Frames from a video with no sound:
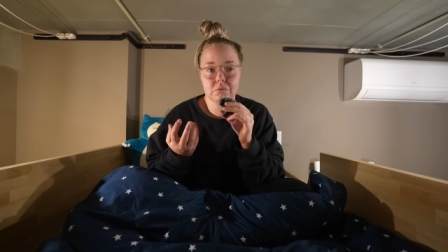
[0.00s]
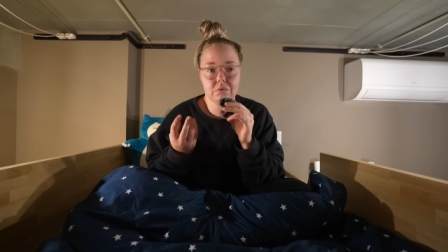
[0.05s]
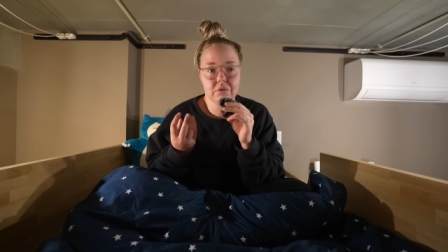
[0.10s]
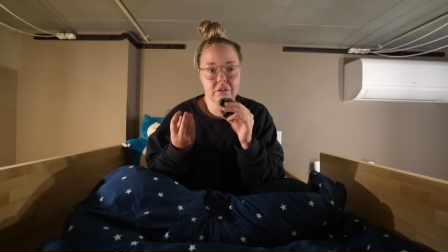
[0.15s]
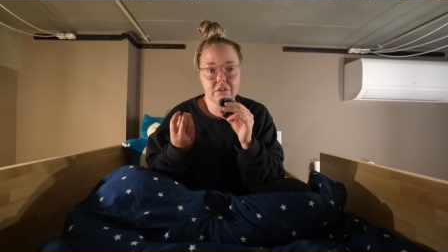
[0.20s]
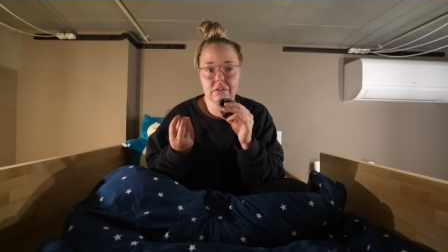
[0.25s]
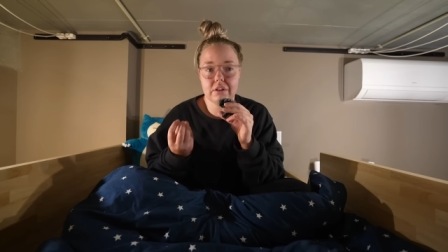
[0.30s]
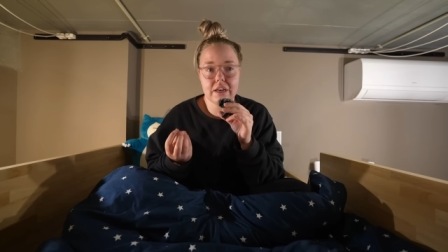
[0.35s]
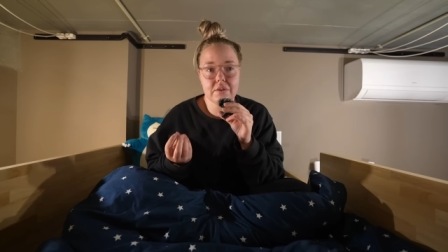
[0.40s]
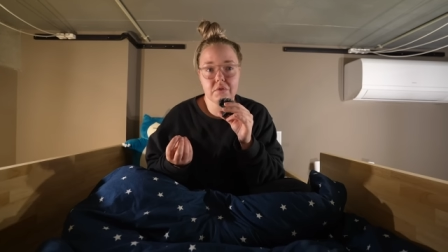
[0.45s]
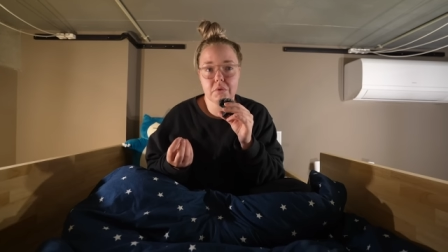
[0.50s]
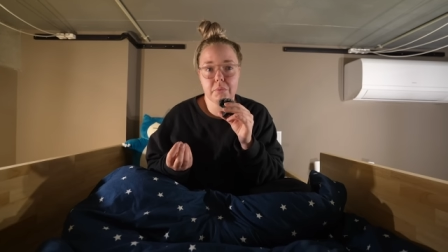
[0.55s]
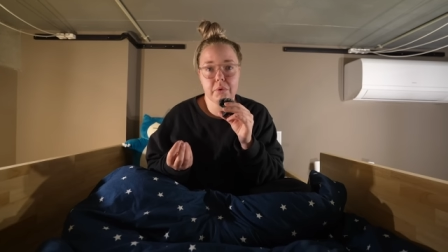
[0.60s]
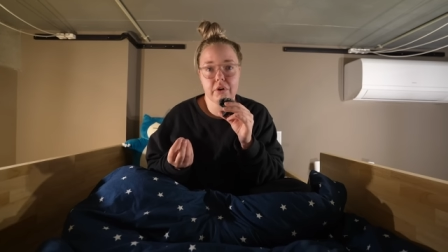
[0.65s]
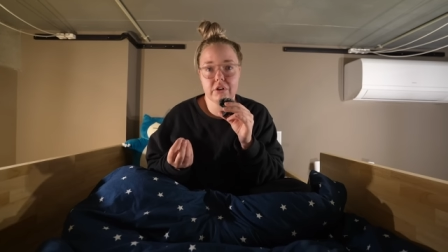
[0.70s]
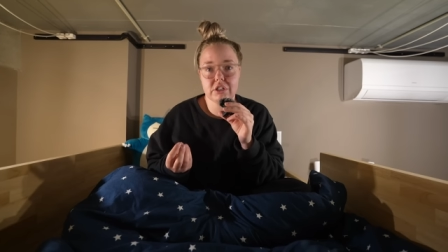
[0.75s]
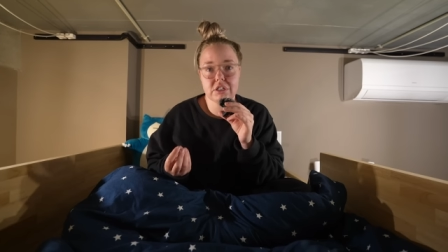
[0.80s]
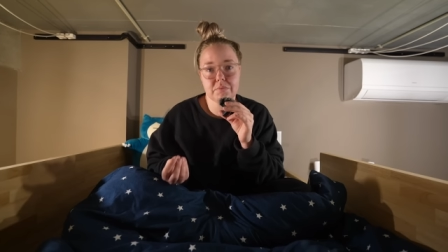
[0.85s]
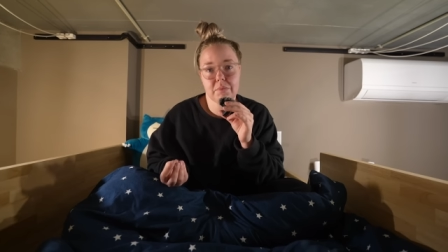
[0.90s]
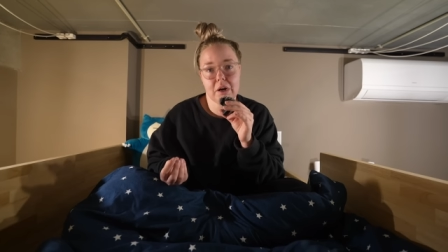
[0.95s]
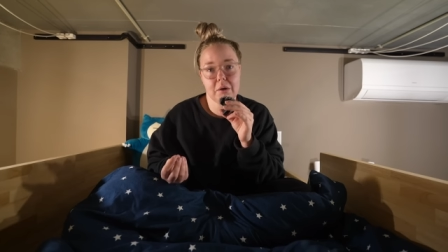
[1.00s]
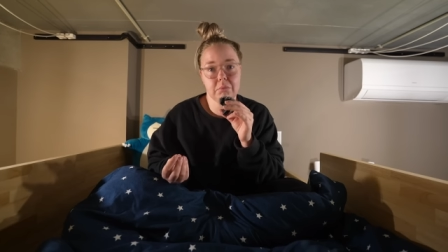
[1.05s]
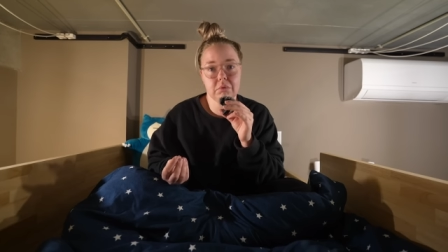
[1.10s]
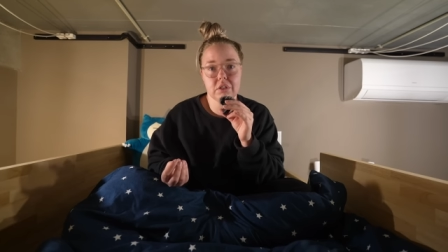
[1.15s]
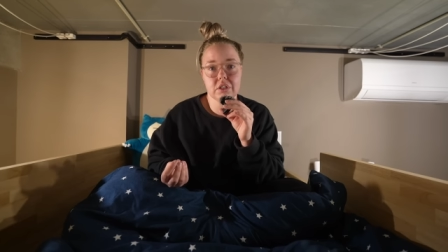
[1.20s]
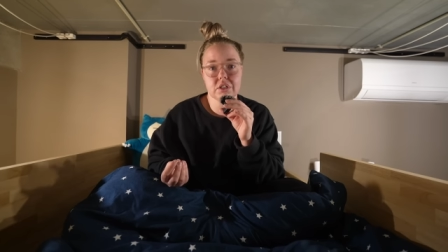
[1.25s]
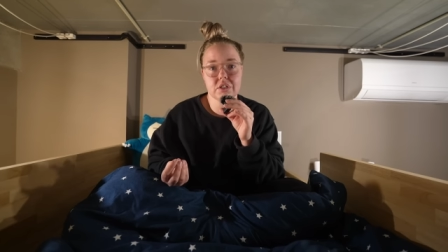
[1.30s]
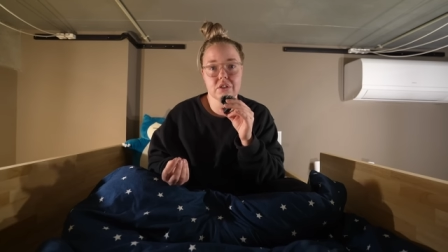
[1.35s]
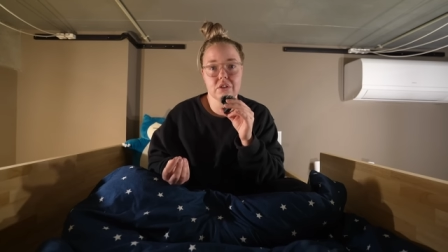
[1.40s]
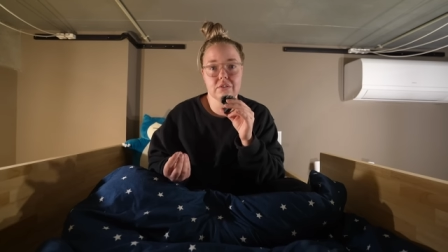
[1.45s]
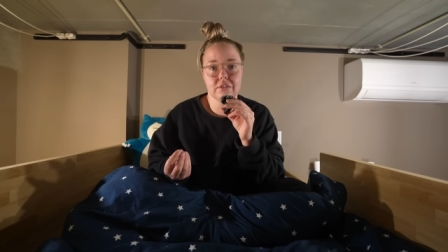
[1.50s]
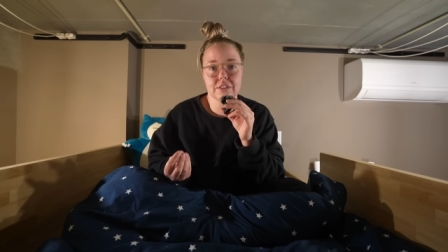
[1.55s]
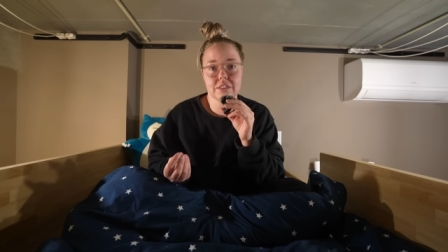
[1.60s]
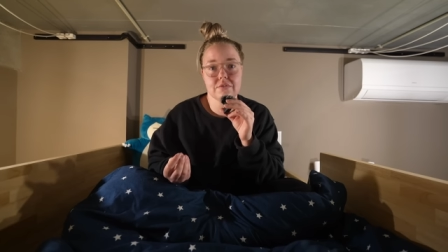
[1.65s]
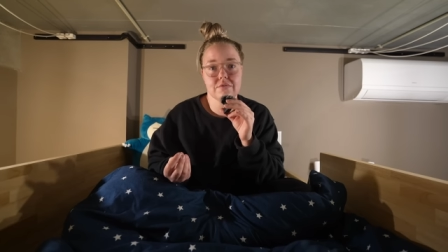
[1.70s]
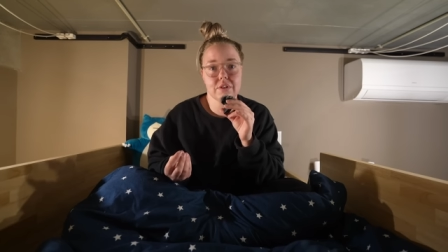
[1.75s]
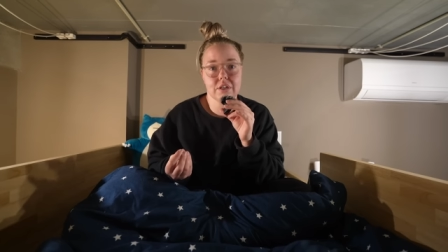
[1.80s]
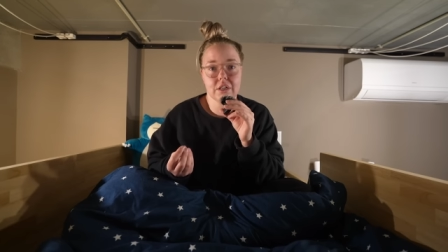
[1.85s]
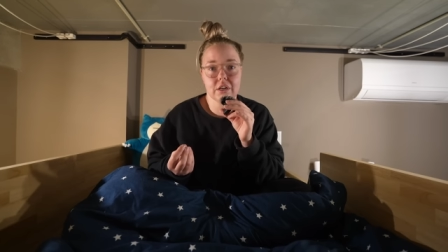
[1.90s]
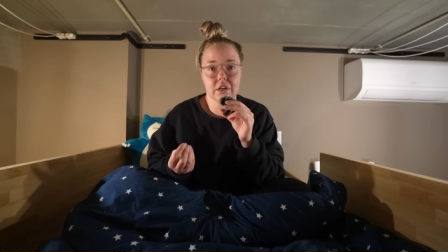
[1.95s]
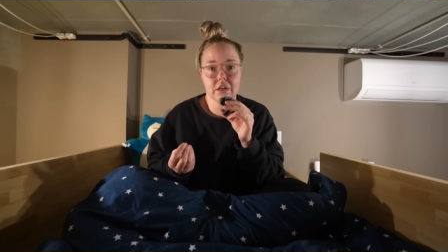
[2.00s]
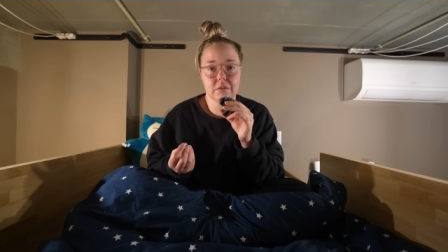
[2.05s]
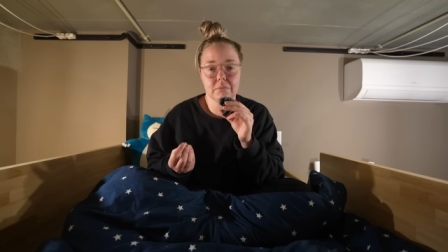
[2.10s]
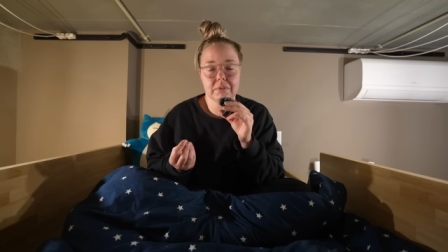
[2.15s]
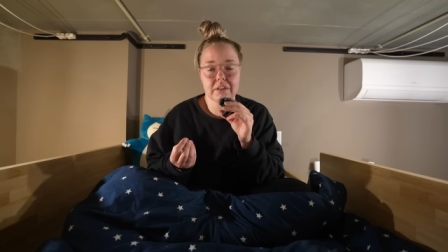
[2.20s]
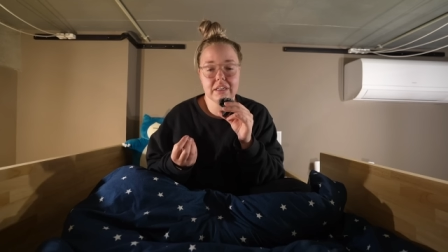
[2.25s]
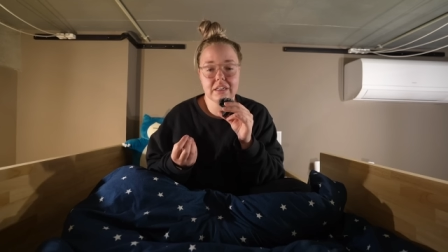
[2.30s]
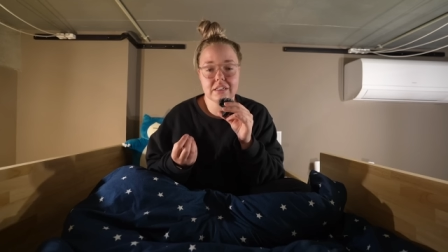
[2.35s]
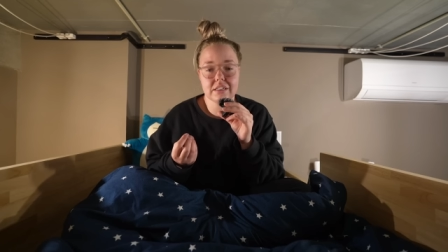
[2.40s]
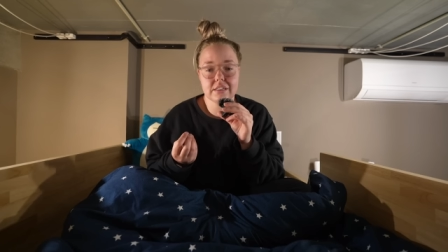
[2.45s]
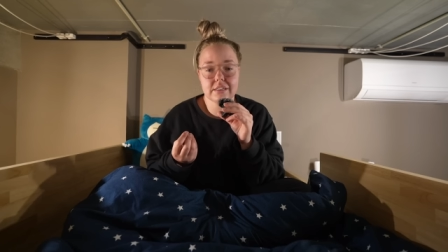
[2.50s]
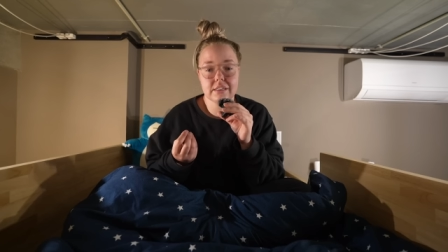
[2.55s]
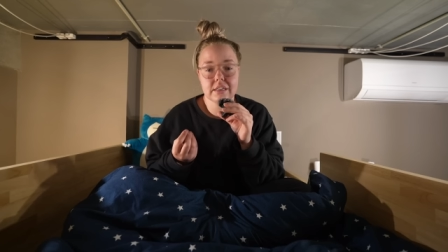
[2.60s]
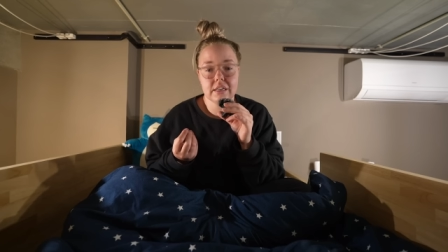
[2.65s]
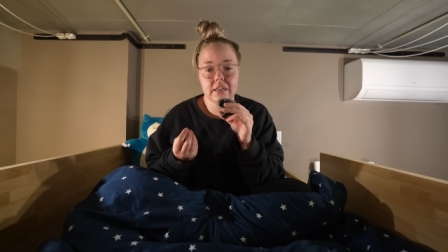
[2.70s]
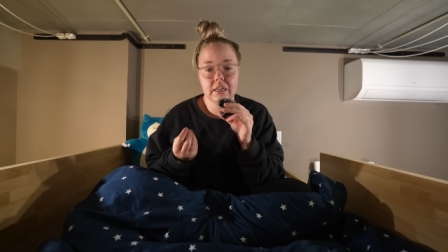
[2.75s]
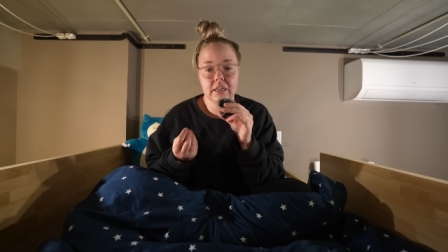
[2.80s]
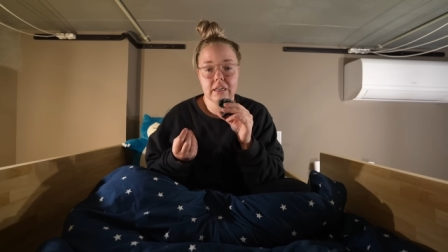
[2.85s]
would never post publish on this video because